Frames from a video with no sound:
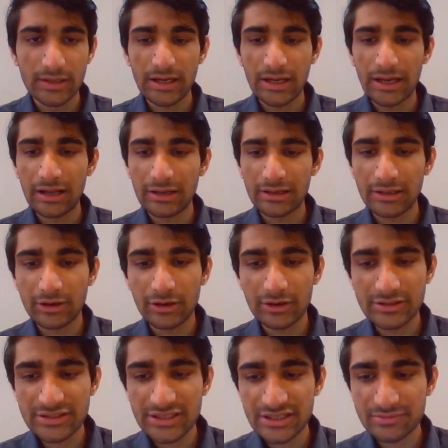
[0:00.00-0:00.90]
I'll click
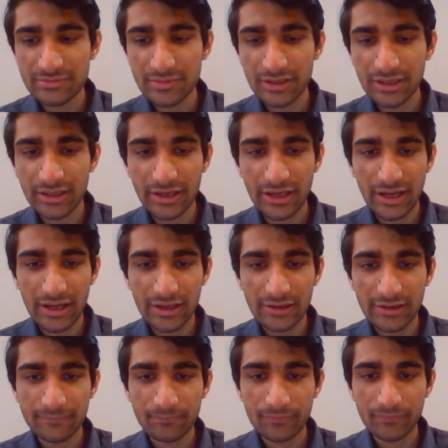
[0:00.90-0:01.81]
on SageMaker AI
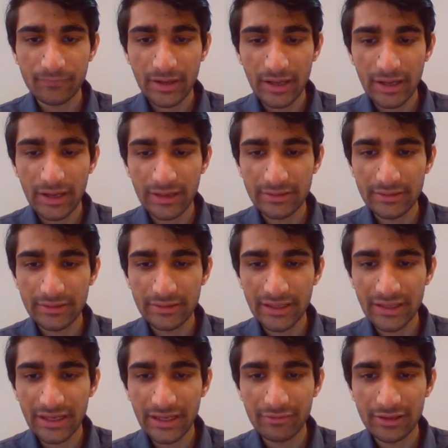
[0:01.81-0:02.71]
and
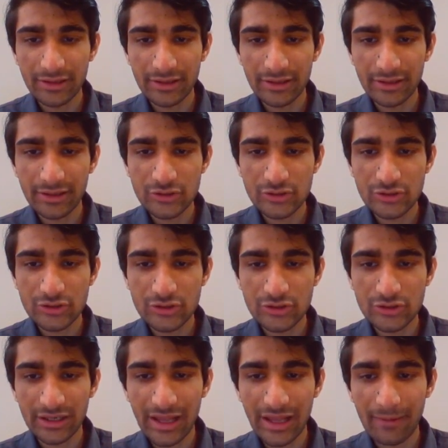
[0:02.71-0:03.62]
then I will click on
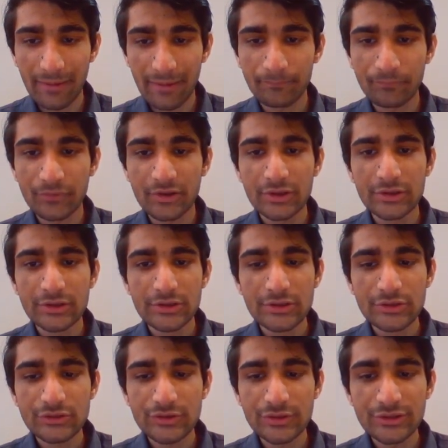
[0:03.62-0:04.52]
Jupyter Lab.
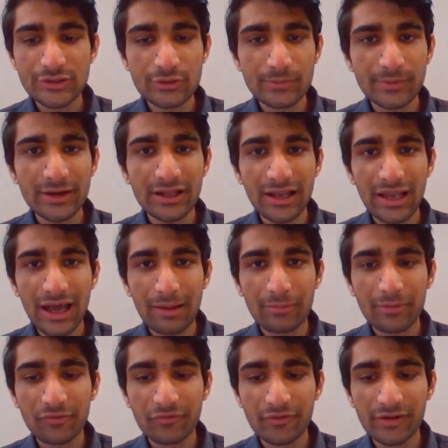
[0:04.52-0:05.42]
So in Jupyter
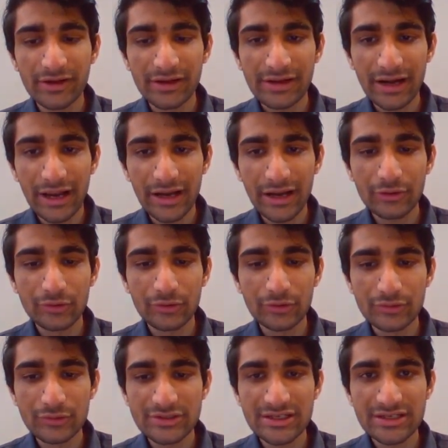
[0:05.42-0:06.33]
Lab, if we try to
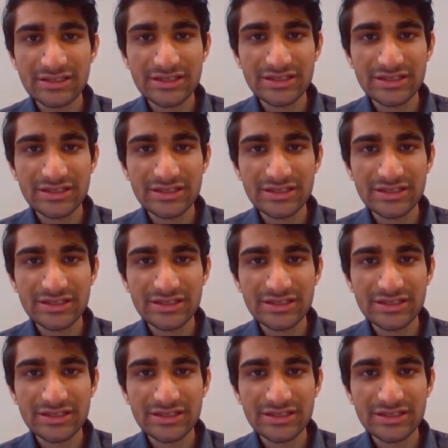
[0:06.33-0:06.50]
use this